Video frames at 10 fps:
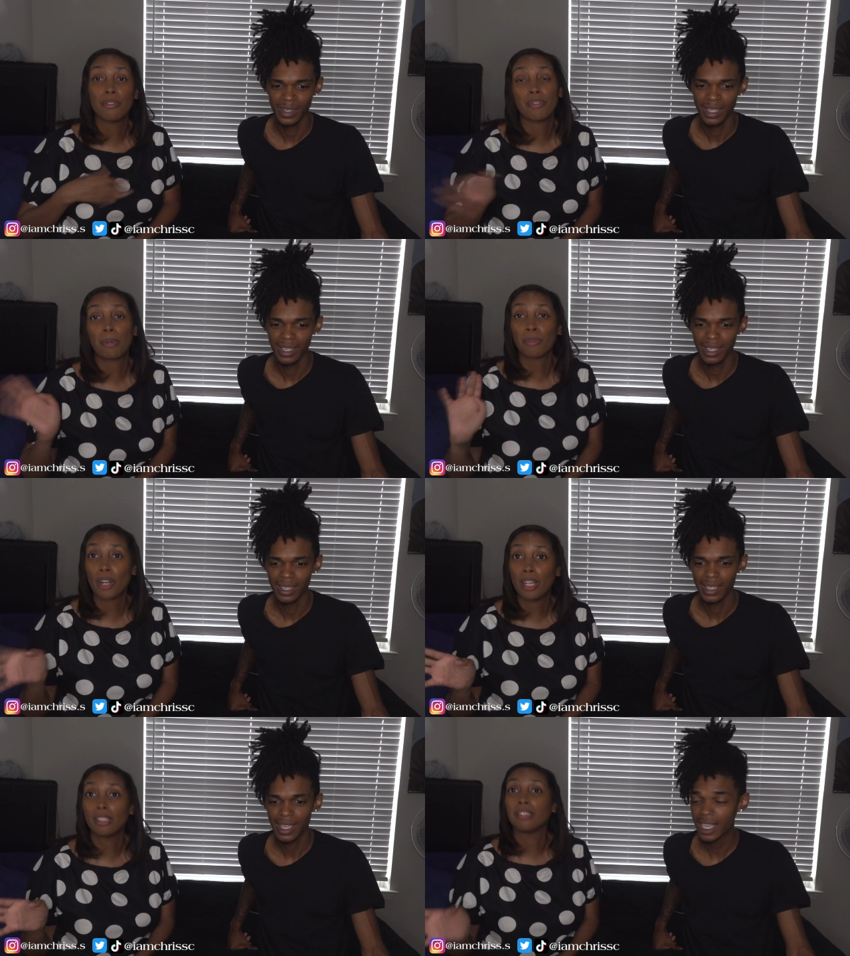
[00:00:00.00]
Speaker 1: if I'm
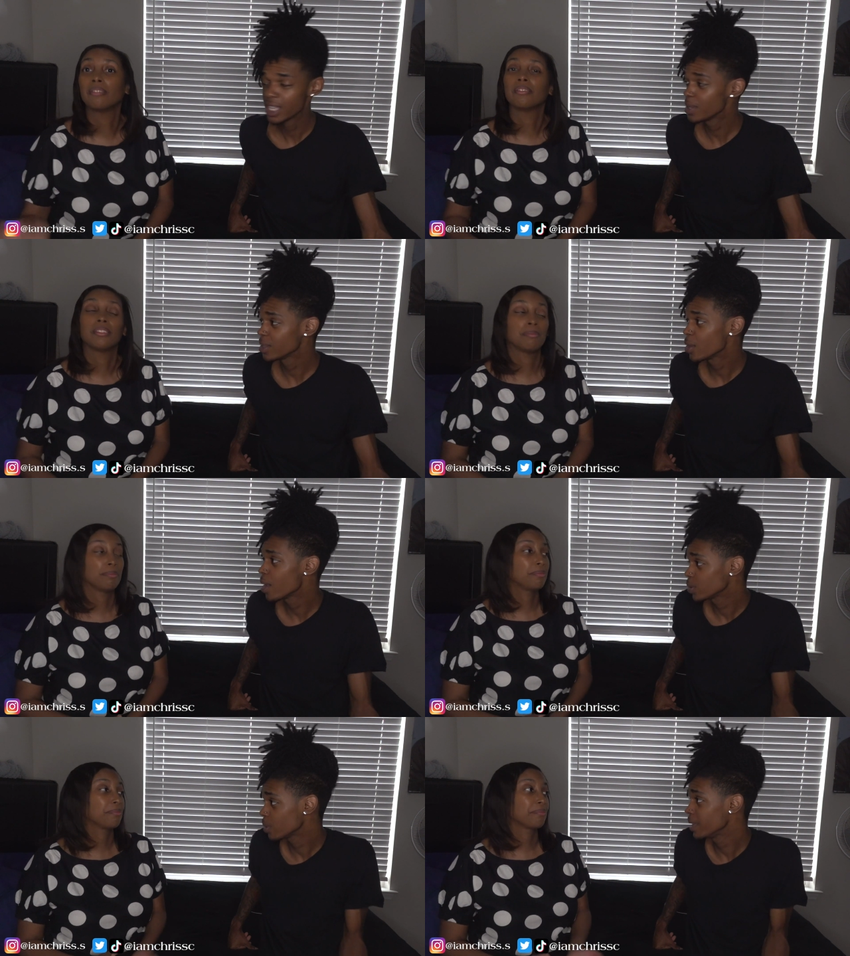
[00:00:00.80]
wrong. It
Speaker 2: could. No,
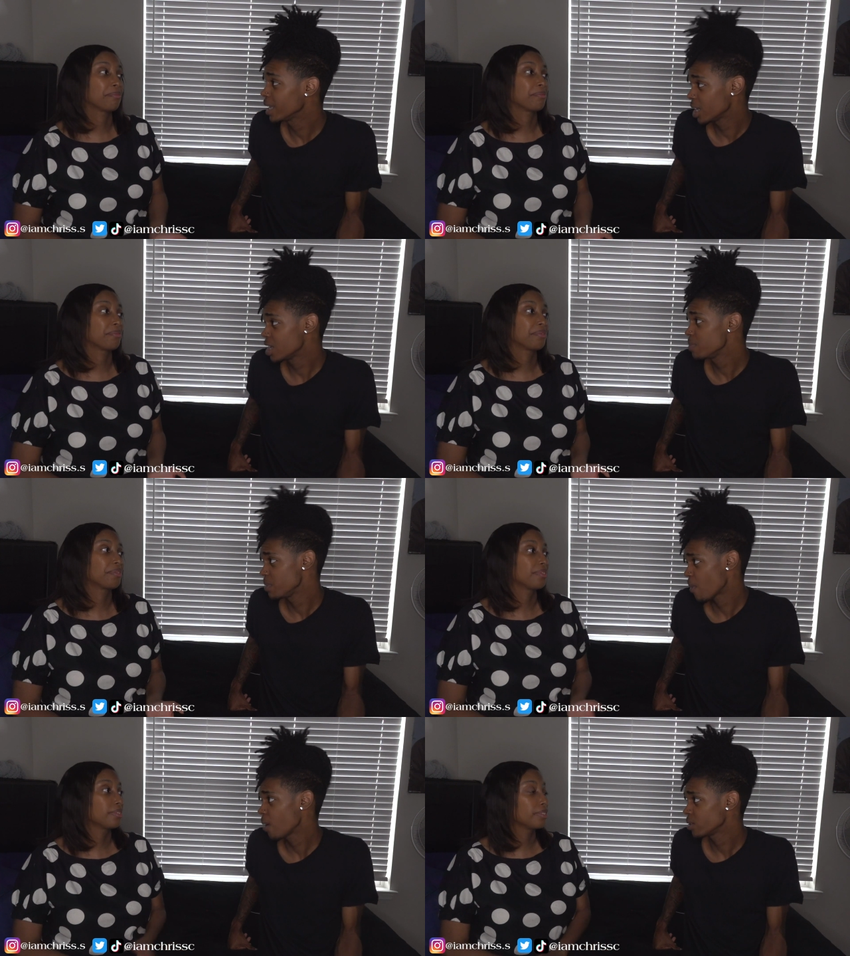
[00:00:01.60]
I'm sorry. It could
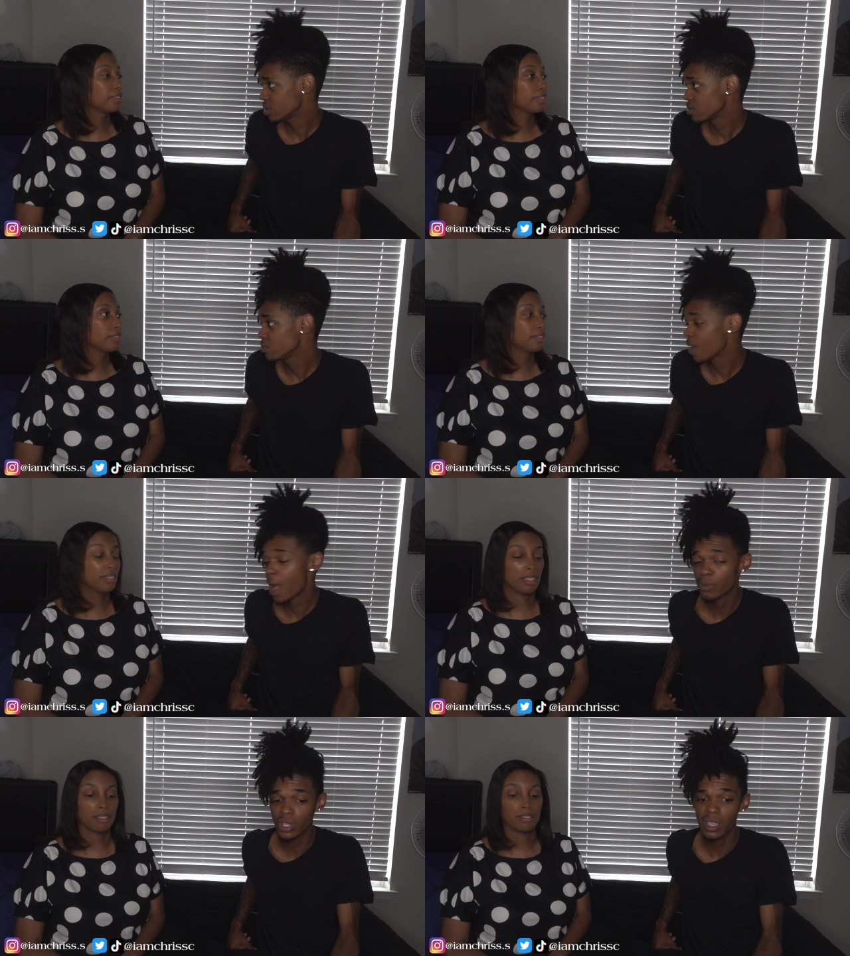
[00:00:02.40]
be part two, but
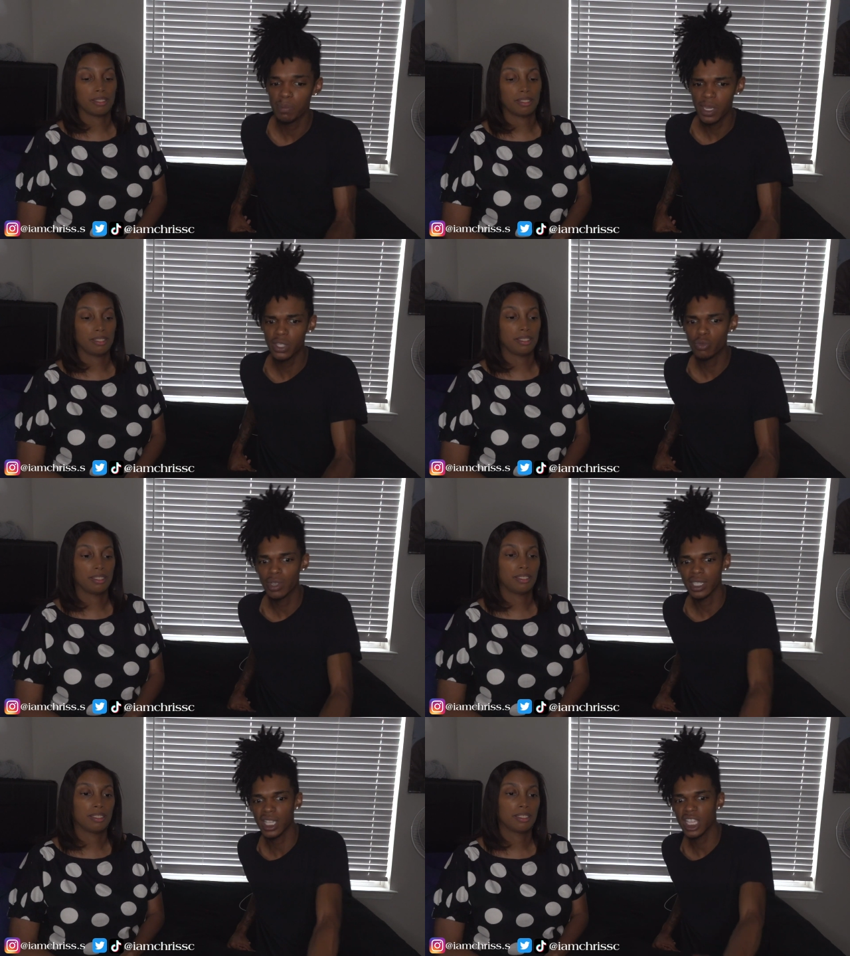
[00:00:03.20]
I'm gonna say P two
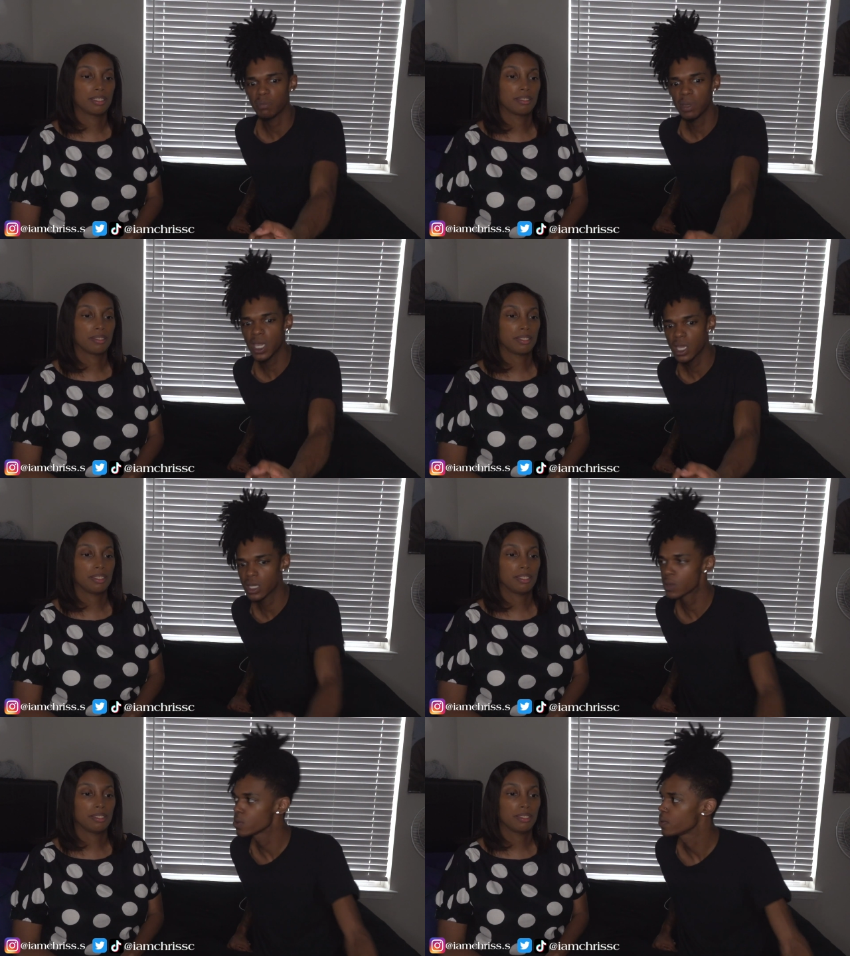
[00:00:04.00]
because it says P
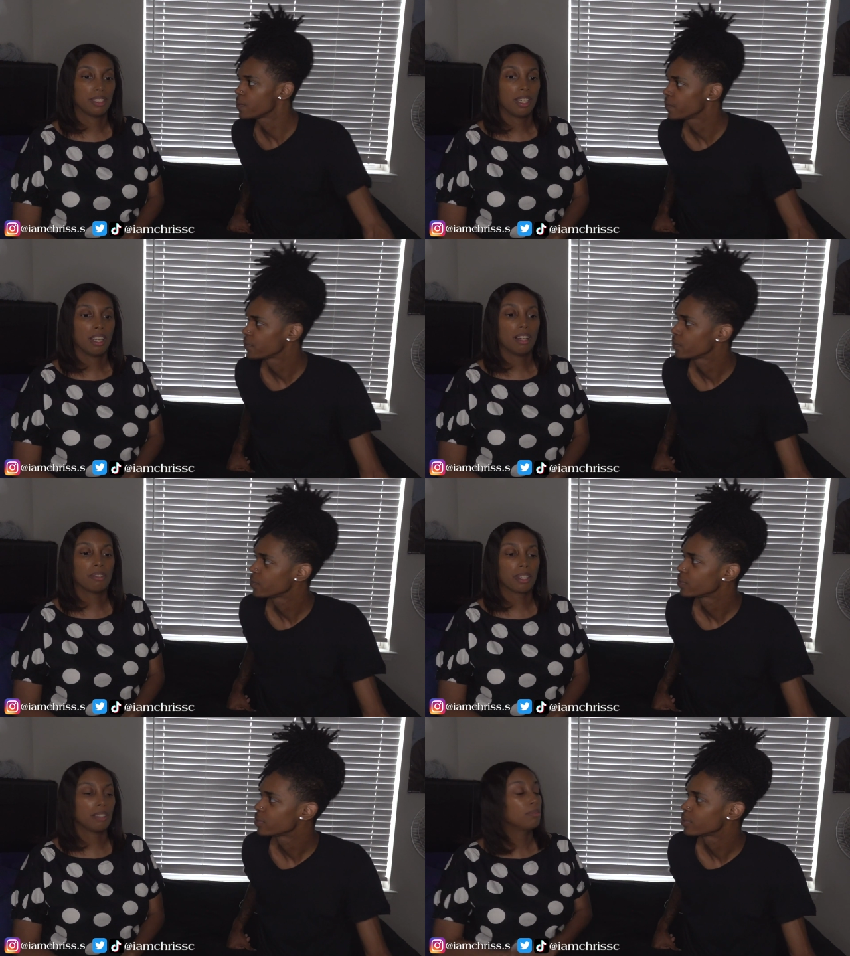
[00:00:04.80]
two.
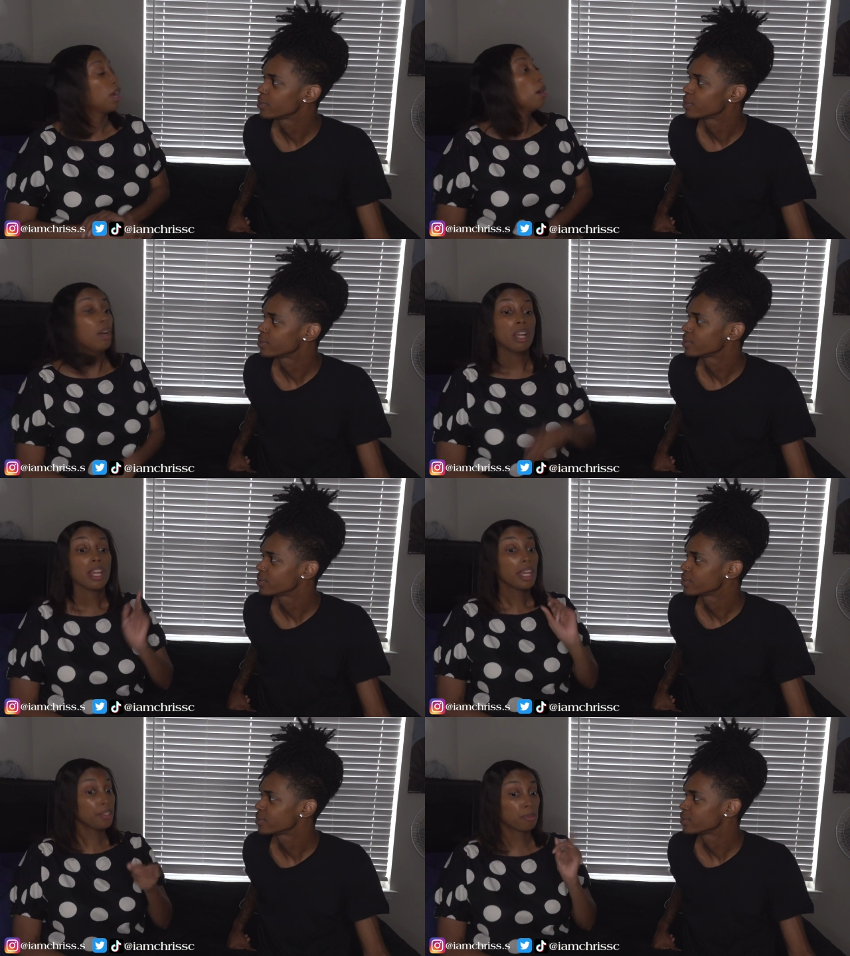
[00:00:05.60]
Speaker 1: Okay.
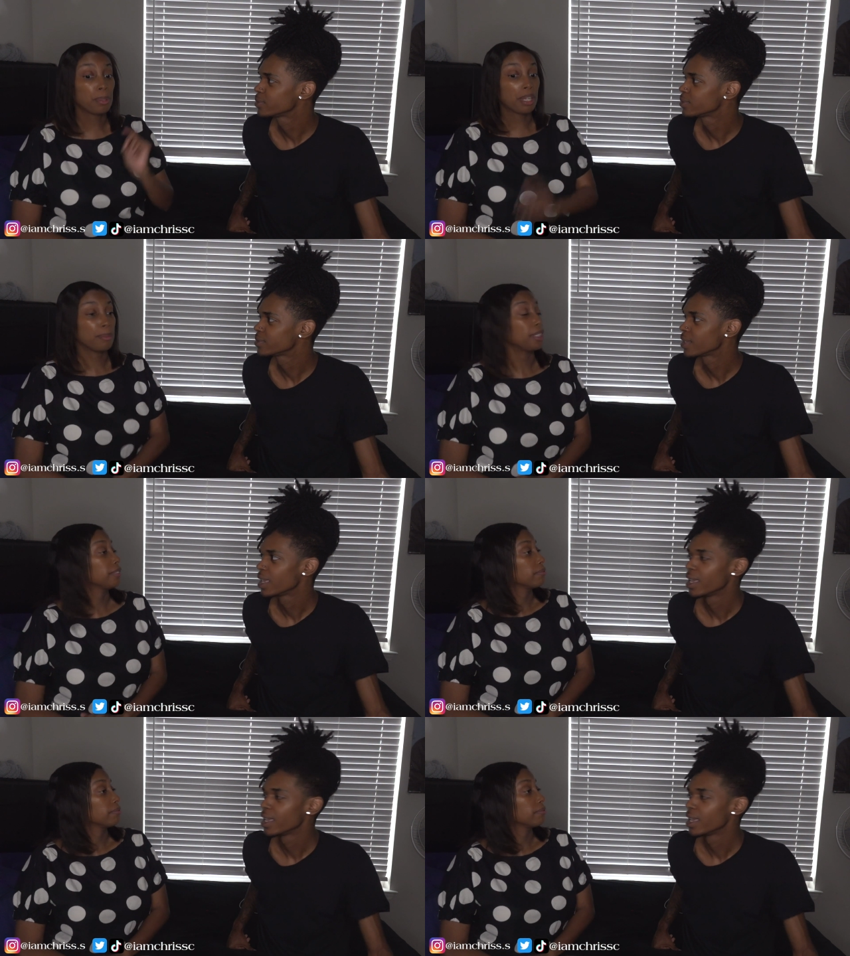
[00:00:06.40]
Hit the play button.